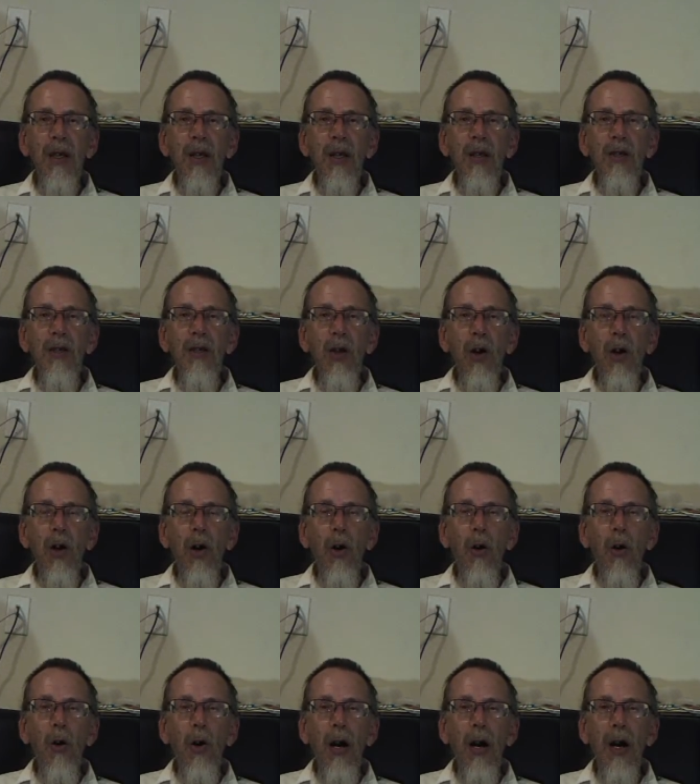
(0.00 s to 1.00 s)
So
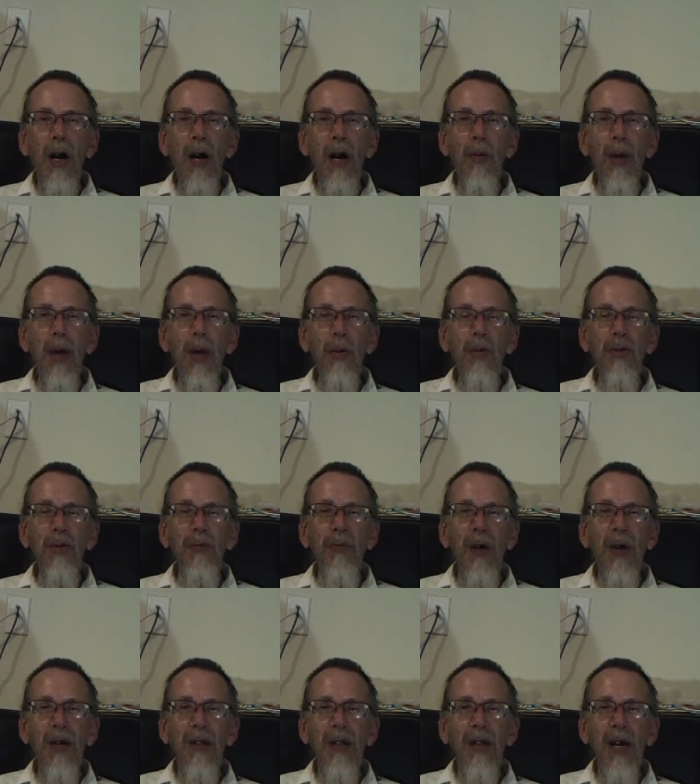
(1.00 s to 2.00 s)
I'm able to
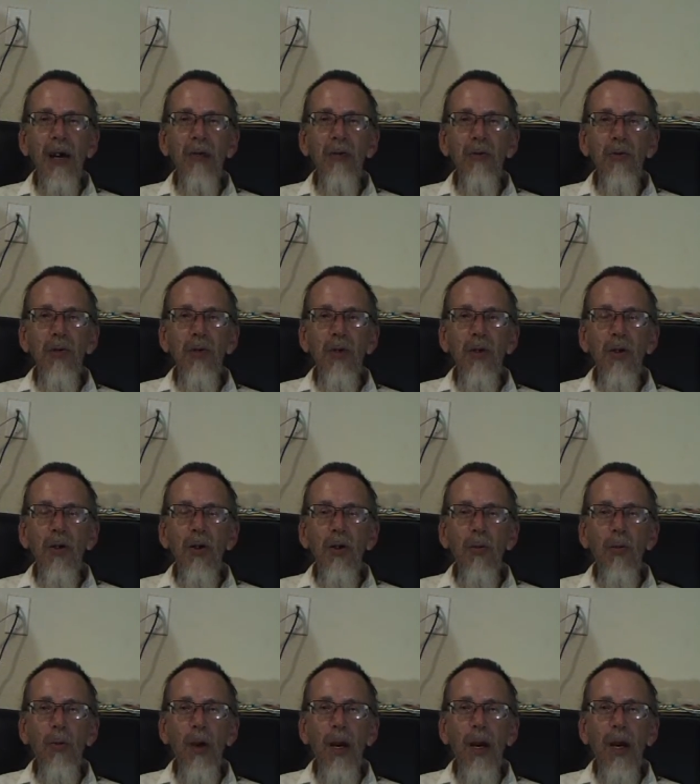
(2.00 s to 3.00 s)
find out
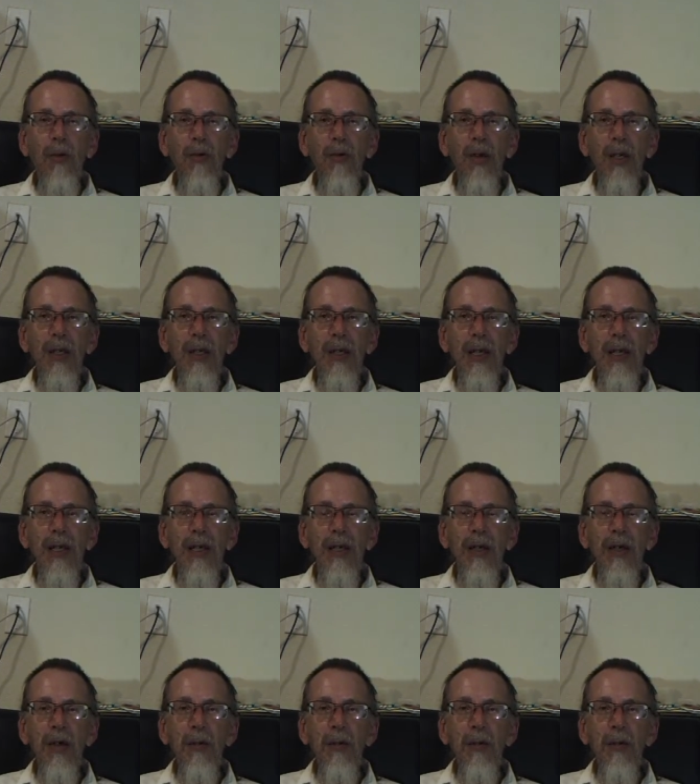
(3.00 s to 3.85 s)
what I really need.